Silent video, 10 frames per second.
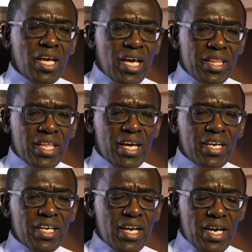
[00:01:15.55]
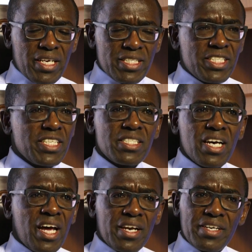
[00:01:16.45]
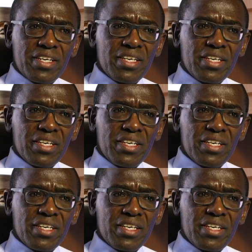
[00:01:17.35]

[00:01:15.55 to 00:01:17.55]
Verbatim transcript: and then it, it's discolored.